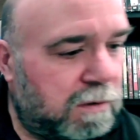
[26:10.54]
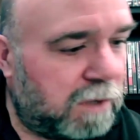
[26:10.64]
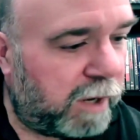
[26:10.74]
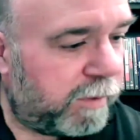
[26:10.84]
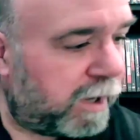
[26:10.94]

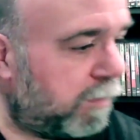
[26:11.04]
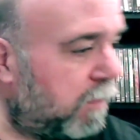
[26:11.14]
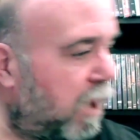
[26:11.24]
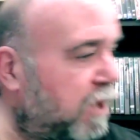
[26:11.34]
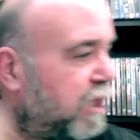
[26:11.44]
I recommend
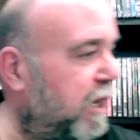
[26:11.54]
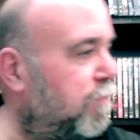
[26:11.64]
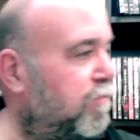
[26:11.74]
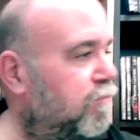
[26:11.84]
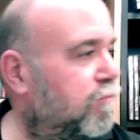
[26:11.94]
watching it.
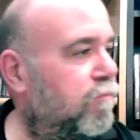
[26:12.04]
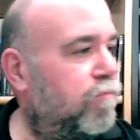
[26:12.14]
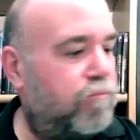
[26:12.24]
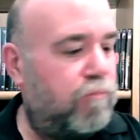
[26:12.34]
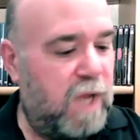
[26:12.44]

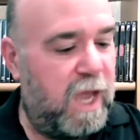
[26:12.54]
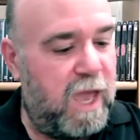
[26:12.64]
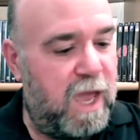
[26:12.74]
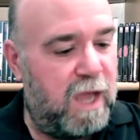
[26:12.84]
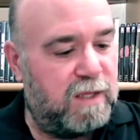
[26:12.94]

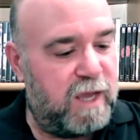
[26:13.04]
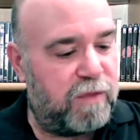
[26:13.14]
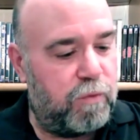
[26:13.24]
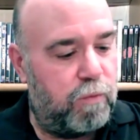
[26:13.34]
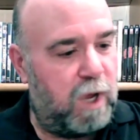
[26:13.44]
And Death
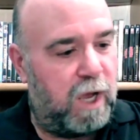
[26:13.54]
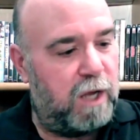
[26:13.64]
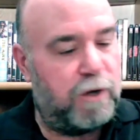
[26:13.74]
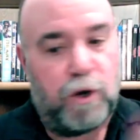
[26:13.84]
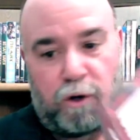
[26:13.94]

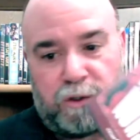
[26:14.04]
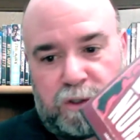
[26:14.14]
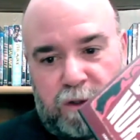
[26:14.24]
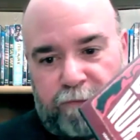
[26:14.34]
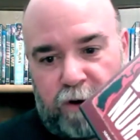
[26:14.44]
Nurse,
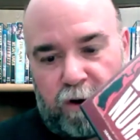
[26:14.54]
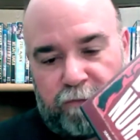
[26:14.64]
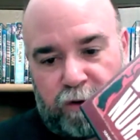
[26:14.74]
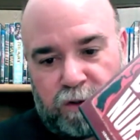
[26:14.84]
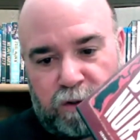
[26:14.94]
the very
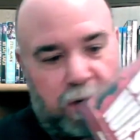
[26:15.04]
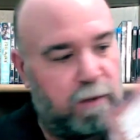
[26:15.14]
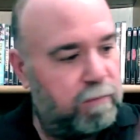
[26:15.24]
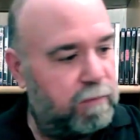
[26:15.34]
first one.